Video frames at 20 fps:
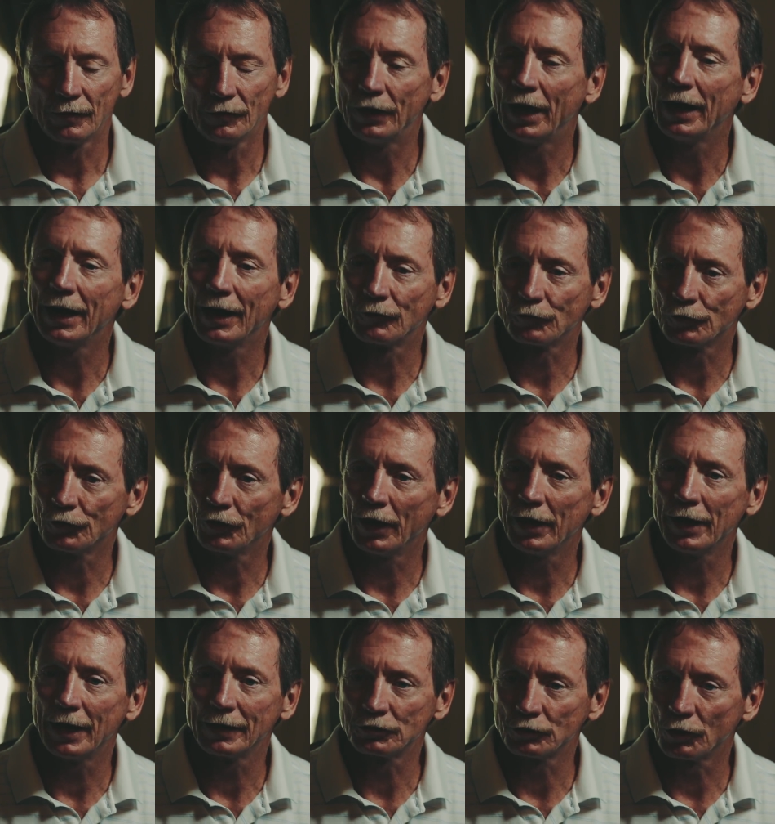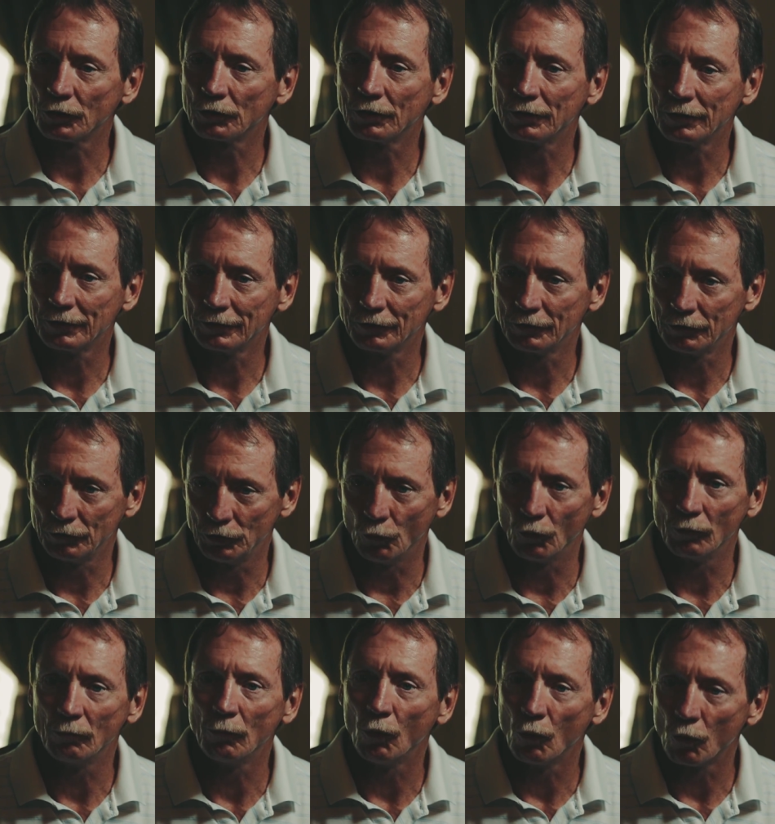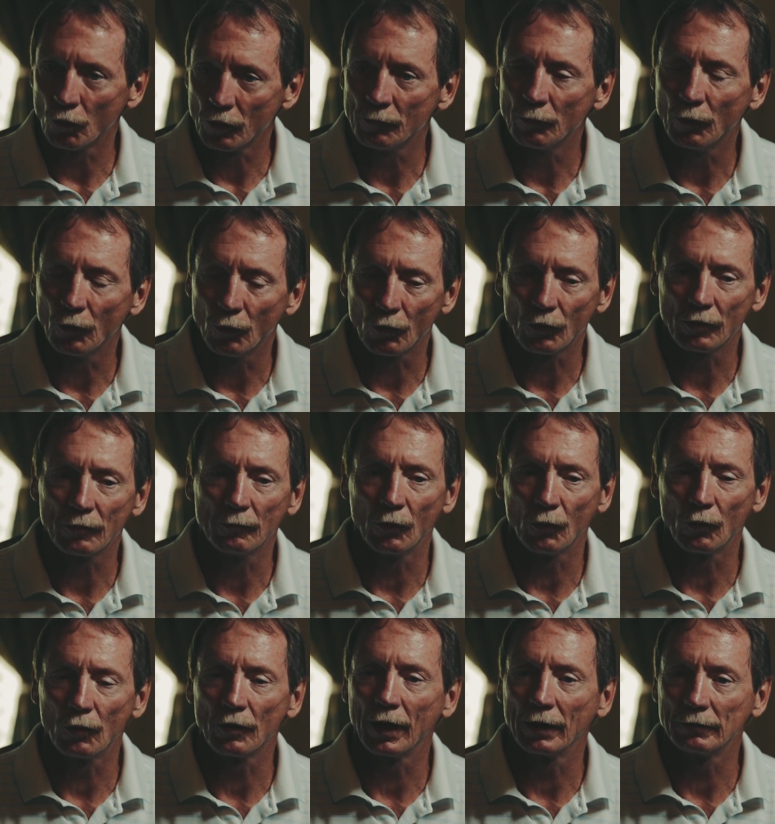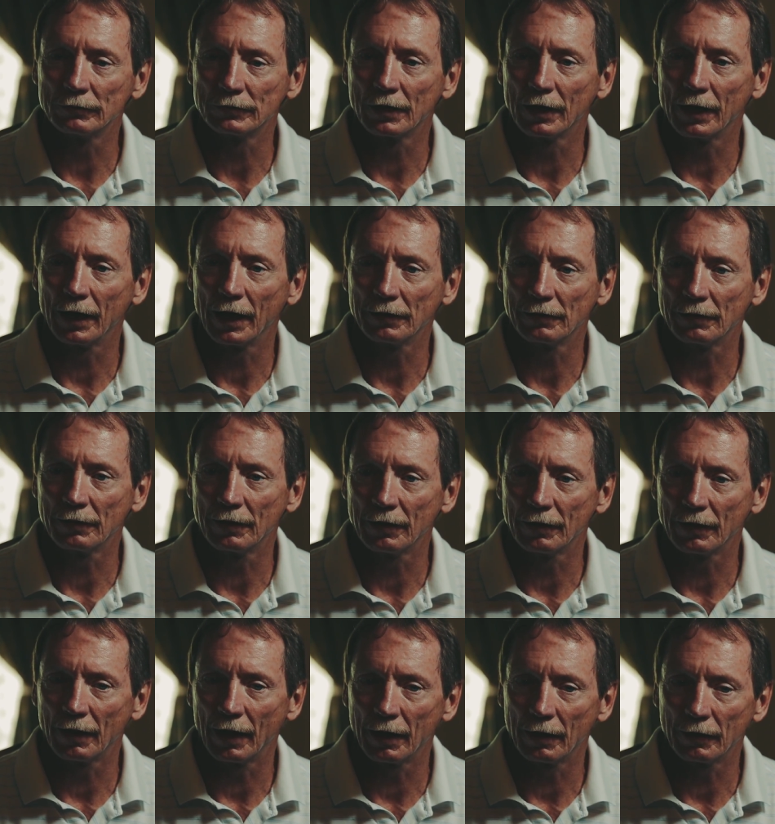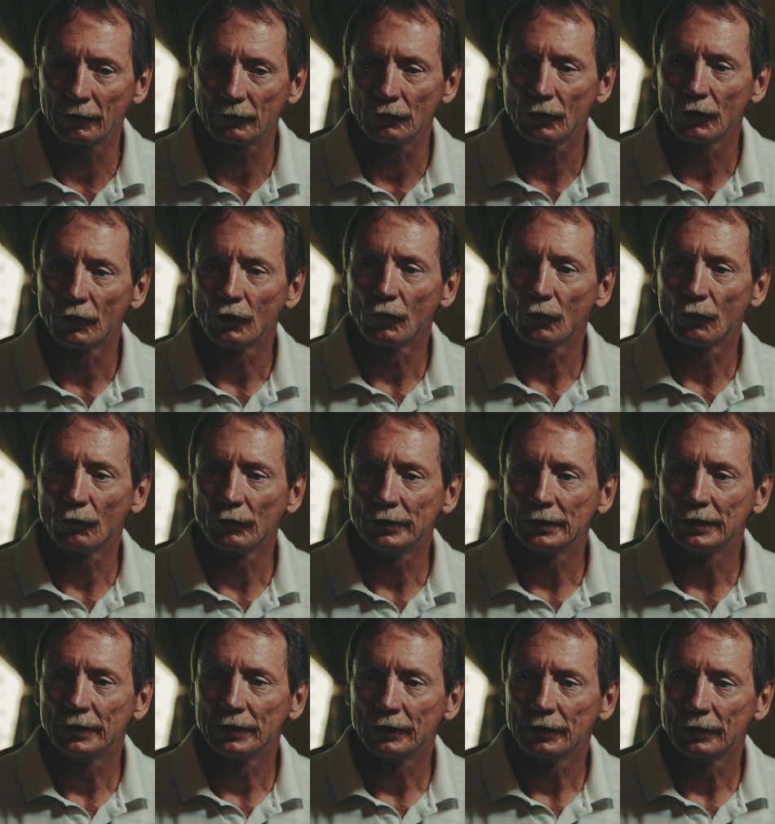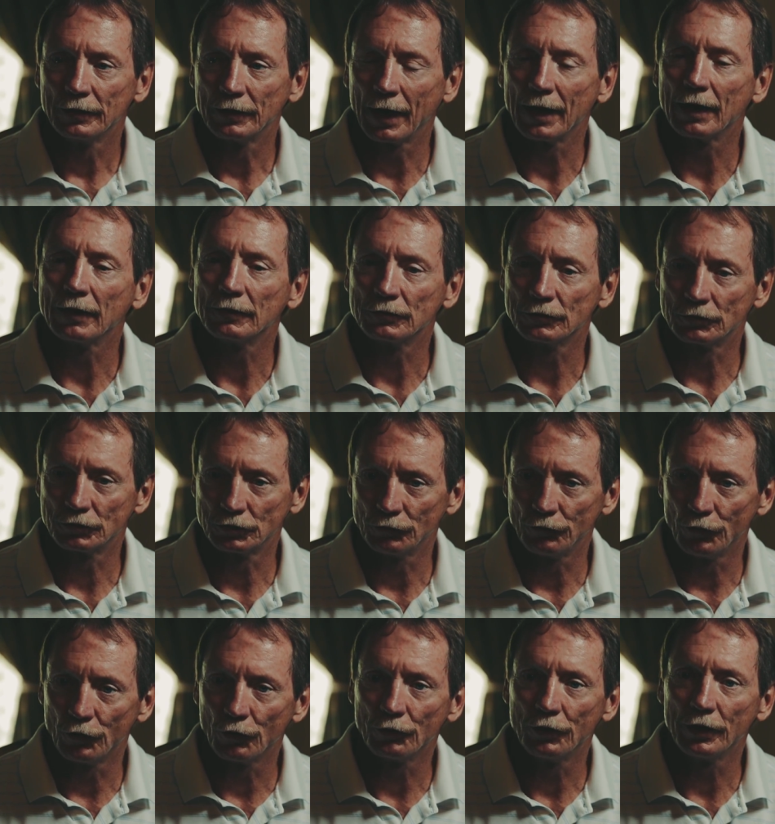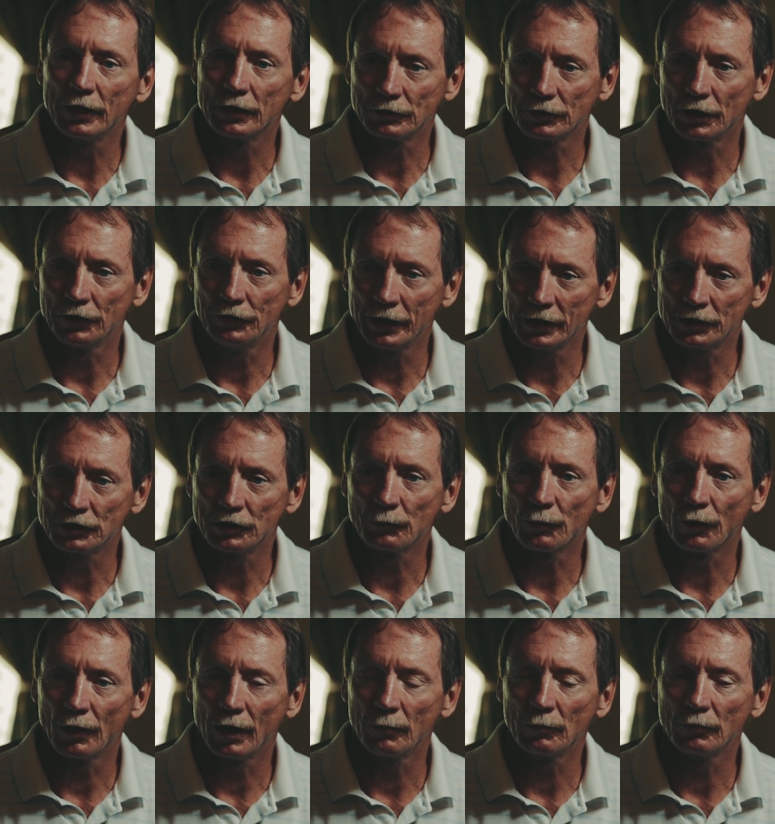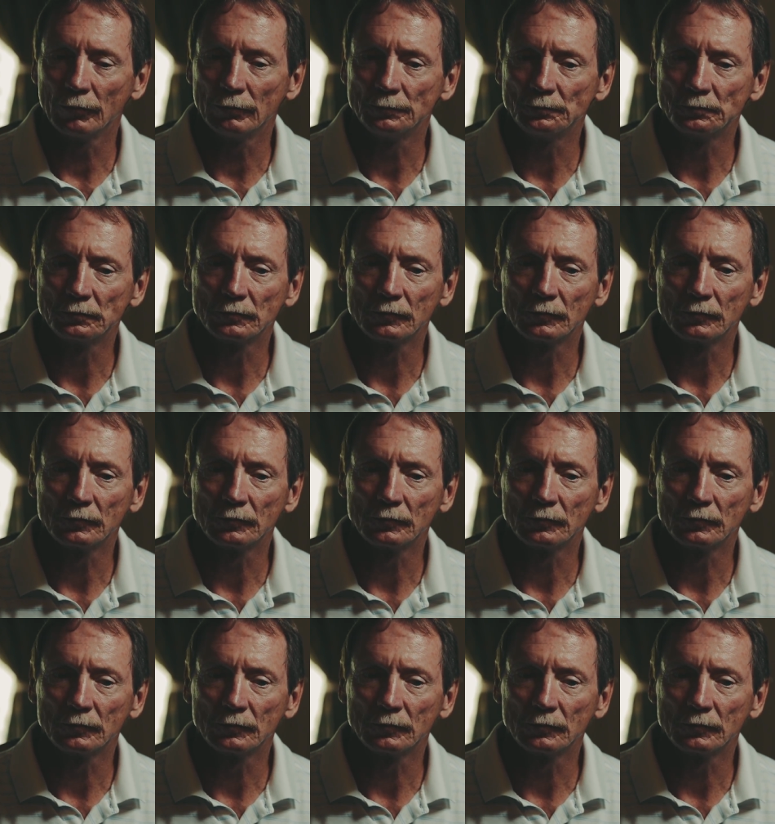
day after day, I start doing more and more and more, and I've, I, have got a severe addiction problem.